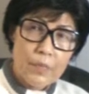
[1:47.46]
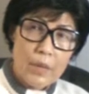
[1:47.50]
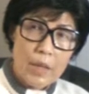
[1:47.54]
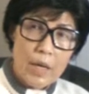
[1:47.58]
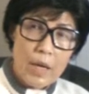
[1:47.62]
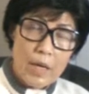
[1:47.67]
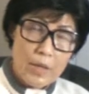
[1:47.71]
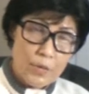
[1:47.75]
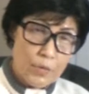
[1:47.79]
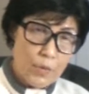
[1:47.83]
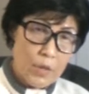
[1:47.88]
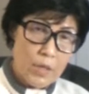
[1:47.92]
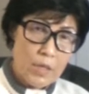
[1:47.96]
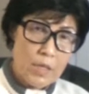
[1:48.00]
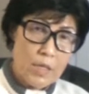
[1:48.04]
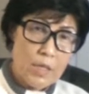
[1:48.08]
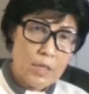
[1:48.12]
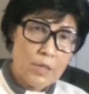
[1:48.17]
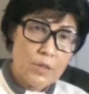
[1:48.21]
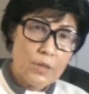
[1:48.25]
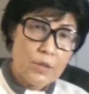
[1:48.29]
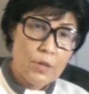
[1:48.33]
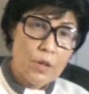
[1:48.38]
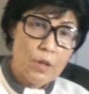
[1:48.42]

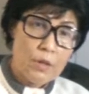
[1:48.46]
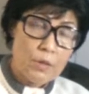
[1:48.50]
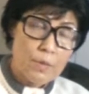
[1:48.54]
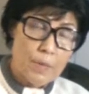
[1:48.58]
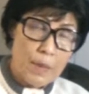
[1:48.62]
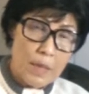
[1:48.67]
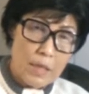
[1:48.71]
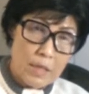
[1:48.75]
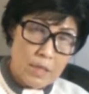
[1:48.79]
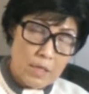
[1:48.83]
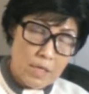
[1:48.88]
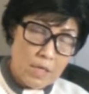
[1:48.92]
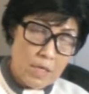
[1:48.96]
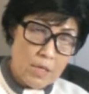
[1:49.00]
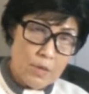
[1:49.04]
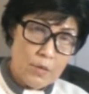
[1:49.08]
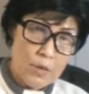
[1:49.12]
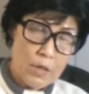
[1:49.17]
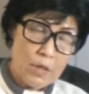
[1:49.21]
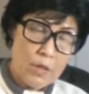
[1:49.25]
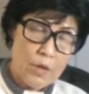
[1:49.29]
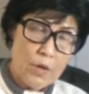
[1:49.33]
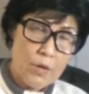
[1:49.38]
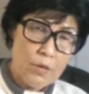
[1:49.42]
arthritis, not
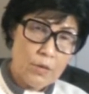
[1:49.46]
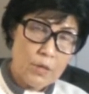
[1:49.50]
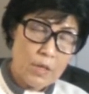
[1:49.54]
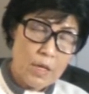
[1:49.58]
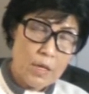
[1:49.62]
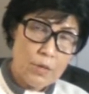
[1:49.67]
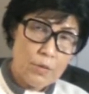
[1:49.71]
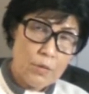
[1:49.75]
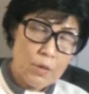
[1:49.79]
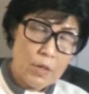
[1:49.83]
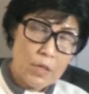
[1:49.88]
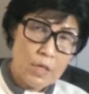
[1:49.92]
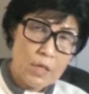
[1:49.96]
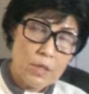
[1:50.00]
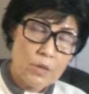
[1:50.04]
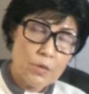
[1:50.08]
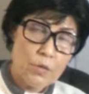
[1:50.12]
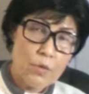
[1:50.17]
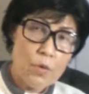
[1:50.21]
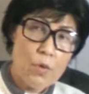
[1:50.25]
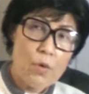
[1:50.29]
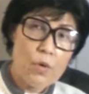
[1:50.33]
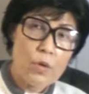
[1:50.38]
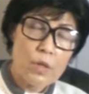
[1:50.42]
bacteria-caused
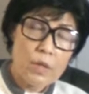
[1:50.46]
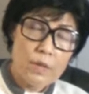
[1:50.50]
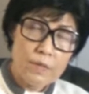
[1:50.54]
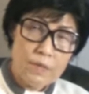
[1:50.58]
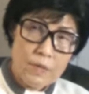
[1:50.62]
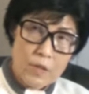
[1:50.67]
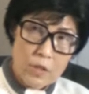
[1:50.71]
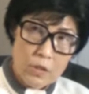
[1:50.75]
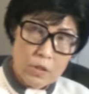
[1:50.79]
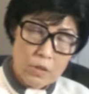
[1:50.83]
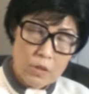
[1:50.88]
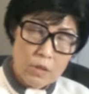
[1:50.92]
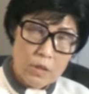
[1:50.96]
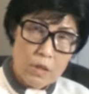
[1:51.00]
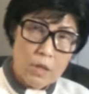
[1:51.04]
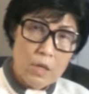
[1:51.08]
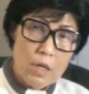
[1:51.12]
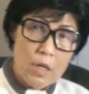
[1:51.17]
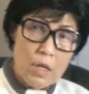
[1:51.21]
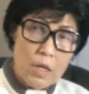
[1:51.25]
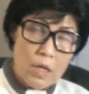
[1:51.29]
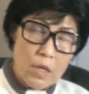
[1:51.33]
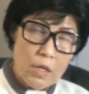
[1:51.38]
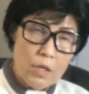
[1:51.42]
arthritis, or if just
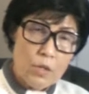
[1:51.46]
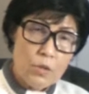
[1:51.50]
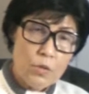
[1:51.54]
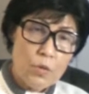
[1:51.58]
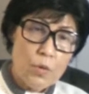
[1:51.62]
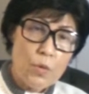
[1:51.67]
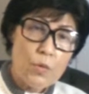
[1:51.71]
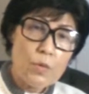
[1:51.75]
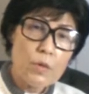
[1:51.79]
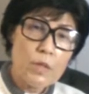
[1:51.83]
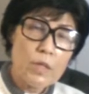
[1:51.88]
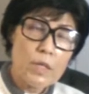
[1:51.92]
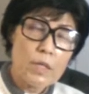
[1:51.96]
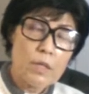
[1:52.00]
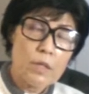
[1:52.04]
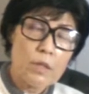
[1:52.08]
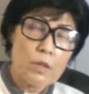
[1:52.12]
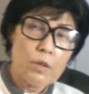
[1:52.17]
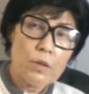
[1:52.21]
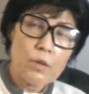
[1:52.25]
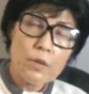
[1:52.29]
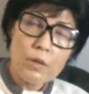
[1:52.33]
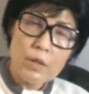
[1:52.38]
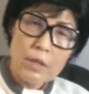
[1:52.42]
it is only
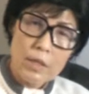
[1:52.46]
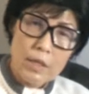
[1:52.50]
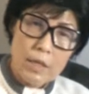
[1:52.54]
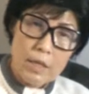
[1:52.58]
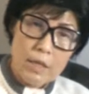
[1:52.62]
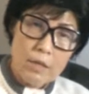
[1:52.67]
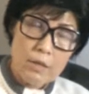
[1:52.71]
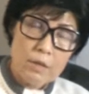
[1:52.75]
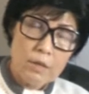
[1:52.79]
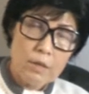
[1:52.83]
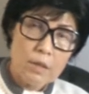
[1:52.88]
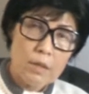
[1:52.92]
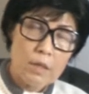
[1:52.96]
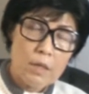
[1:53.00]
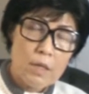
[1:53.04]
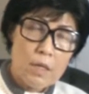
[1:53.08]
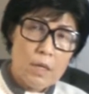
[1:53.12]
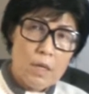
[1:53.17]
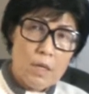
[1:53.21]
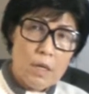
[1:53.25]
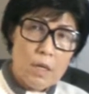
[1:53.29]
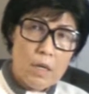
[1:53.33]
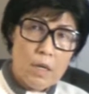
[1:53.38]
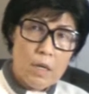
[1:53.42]
the localized
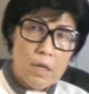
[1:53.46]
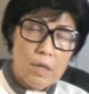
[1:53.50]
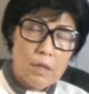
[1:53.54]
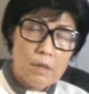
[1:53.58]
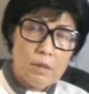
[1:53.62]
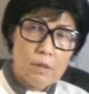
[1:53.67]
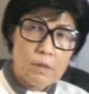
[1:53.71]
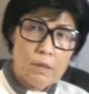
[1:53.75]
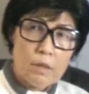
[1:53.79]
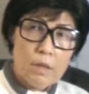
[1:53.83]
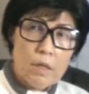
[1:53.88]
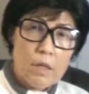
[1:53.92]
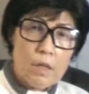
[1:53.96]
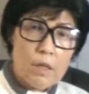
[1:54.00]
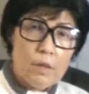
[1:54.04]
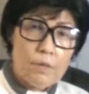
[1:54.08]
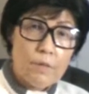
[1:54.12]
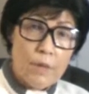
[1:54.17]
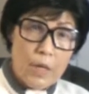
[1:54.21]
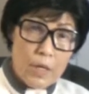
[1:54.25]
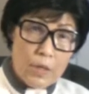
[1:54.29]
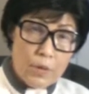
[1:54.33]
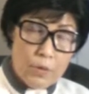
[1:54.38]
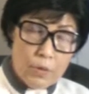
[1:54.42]

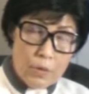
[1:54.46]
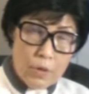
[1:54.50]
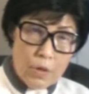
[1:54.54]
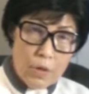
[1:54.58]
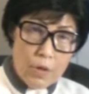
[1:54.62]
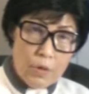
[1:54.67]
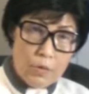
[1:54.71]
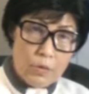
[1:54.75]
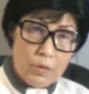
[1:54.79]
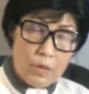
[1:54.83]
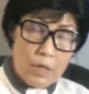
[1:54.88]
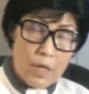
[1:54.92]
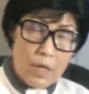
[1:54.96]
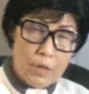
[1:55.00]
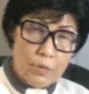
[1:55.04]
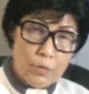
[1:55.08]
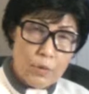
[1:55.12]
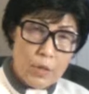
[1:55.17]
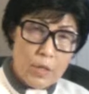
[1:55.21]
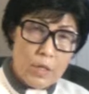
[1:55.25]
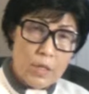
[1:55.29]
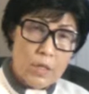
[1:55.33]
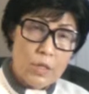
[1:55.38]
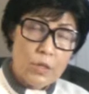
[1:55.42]
viral-caused
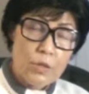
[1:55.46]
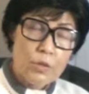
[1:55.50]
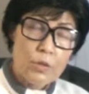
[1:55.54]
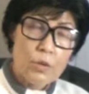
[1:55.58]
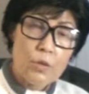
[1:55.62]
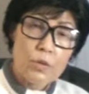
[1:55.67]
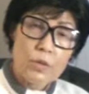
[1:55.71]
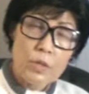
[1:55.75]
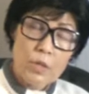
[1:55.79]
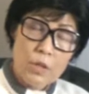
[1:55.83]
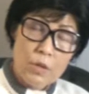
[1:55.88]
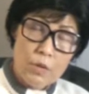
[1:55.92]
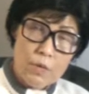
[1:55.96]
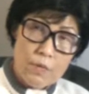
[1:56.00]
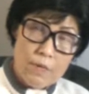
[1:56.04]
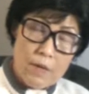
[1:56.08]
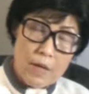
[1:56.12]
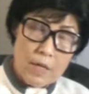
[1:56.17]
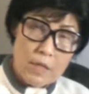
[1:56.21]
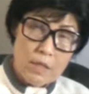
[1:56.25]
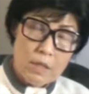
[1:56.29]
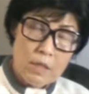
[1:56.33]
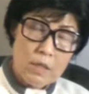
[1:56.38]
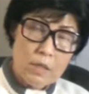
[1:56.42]
arthritis or
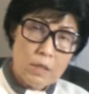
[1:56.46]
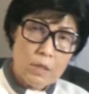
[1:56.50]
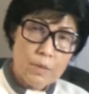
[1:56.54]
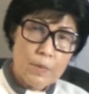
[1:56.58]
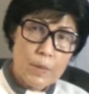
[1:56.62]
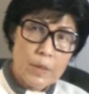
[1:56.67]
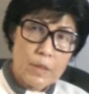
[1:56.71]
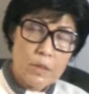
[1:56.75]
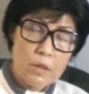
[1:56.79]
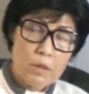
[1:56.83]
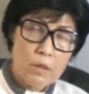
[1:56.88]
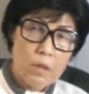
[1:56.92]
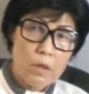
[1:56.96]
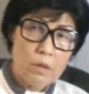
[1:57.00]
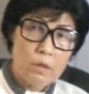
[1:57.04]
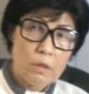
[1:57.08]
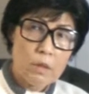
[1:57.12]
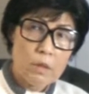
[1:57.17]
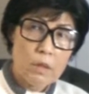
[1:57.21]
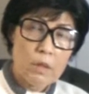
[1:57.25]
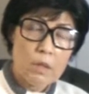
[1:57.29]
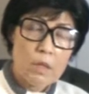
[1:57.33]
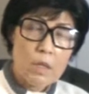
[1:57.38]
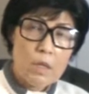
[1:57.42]
synovitis, but not
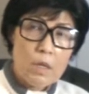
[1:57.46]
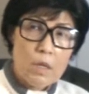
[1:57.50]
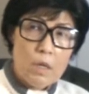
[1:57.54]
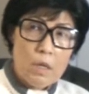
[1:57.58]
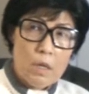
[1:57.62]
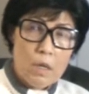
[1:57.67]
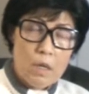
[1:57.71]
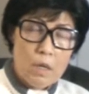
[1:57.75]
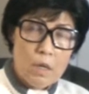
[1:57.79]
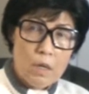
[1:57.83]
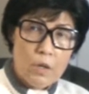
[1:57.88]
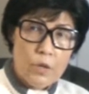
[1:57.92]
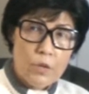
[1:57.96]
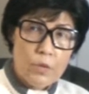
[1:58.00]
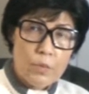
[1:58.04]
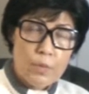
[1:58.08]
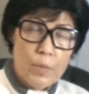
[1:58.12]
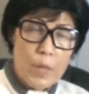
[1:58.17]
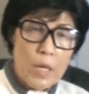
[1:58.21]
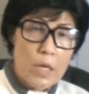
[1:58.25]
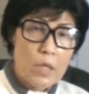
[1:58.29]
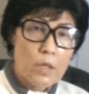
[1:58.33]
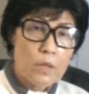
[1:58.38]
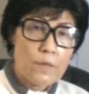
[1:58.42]
the
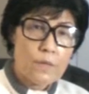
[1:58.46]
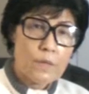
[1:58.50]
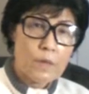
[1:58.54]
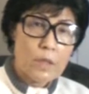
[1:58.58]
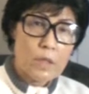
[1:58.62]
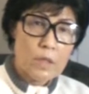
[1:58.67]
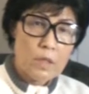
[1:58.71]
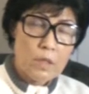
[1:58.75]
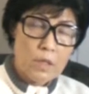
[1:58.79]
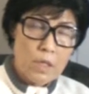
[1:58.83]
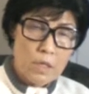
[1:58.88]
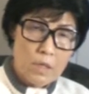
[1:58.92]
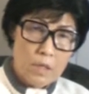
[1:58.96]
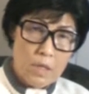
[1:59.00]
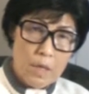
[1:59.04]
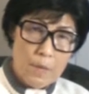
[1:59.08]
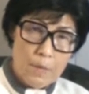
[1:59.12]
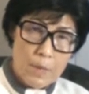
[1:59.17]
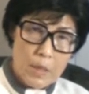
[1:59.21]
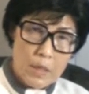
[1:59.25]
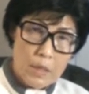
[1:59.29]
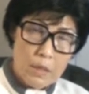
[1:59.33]
part of the systemic